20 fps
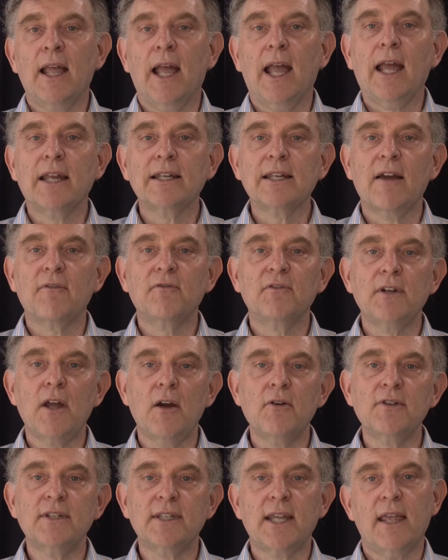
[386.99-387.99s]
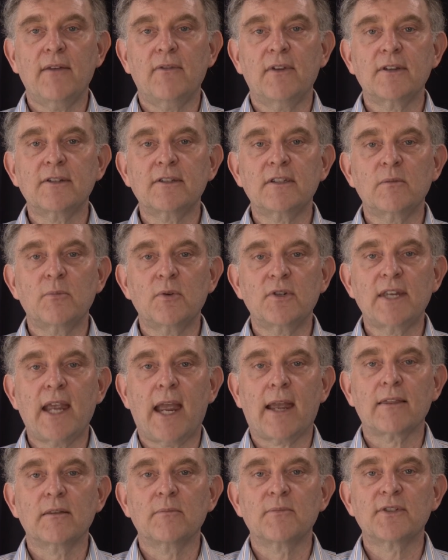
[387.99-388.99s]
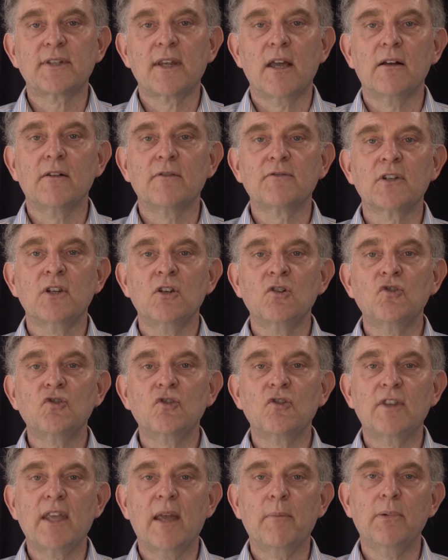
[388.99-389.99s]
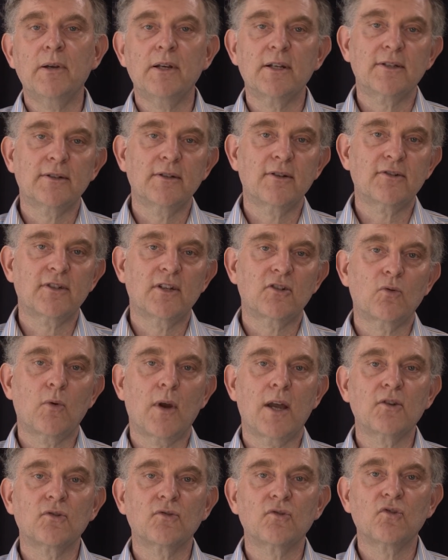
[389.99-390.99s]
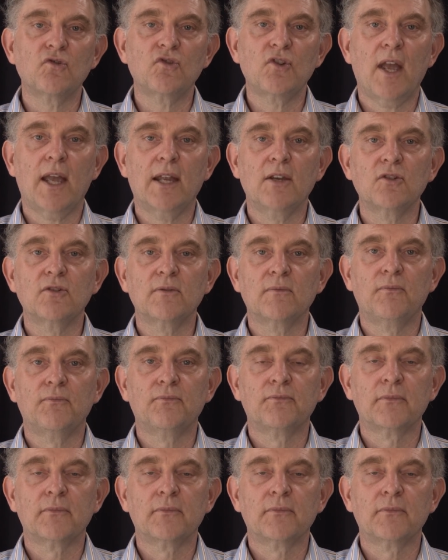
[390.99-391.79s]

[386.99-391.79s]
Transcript: and have no savings to protect themselves should their personal situations change.